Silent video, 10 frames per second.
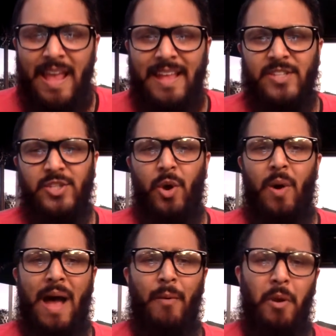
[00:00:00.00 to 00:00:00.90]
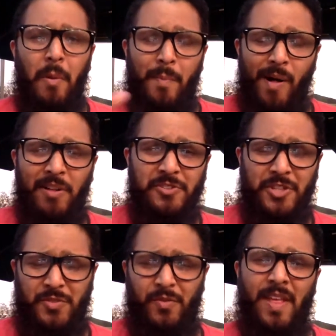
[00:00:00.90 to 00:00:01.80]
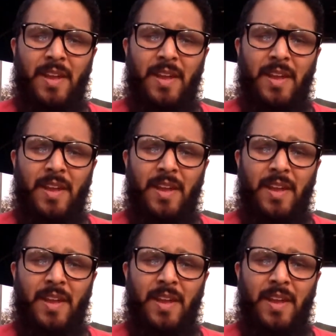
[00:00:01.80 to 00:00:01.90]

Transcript: And so I want to apologize for that.